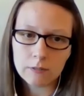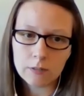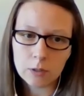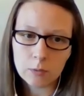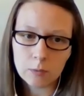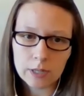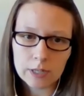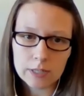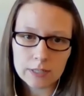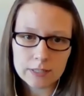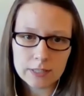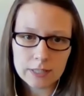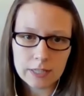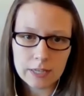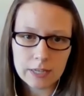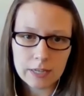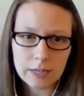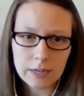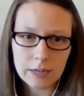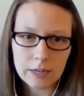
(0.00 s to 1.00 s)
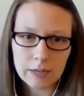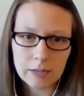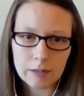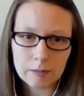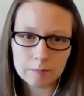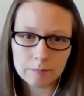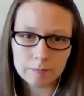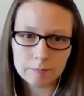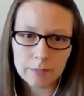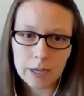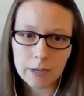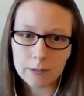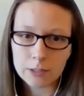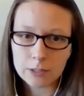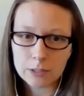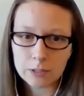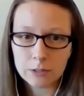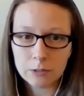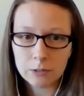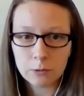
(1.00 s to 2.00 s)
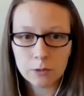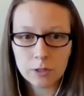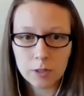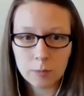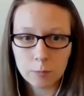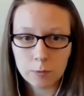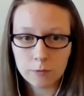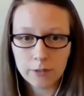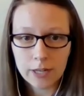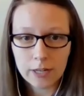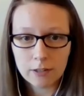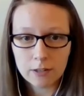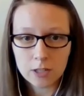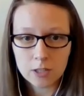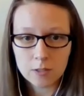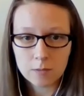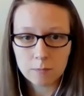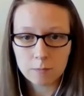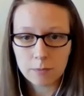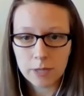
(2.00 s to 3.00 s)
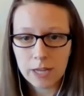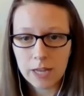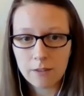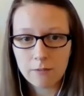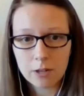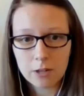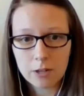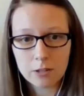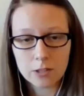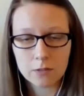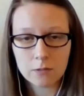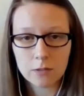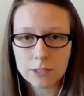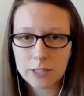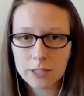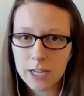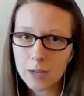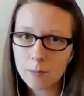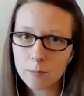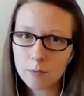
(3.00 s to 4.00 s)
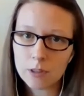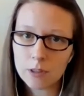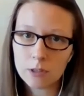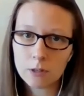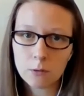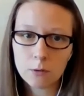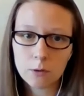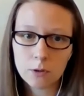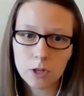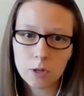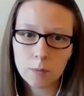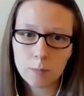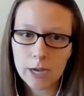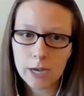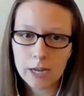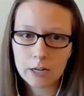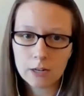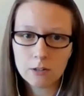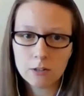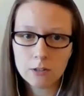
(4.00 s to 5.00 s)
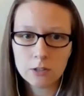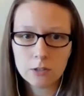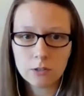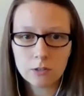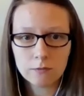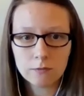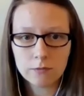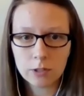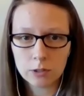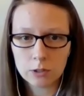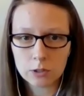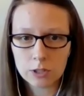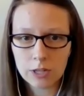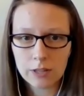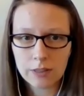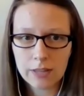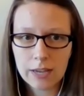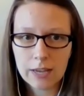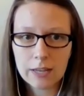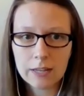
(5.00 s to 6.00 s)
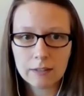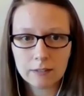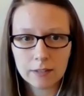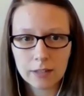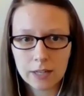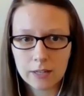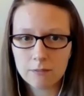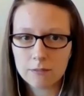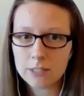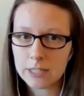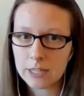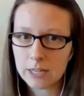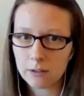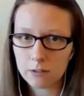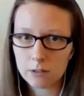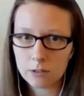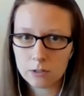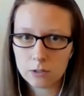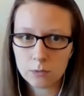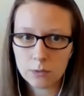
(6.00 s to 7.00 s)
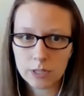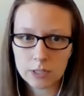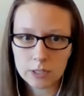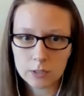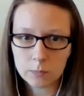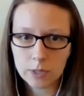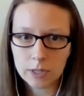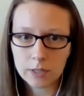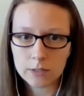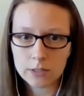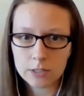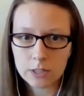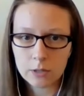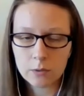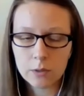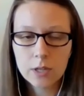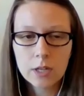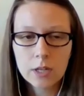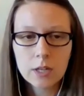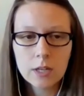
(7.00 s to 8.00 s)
So now if you want to see how a certain ordering provider's behavior is over time with their ordering patterns, you can filter on that and you kind of see how they're doing as well.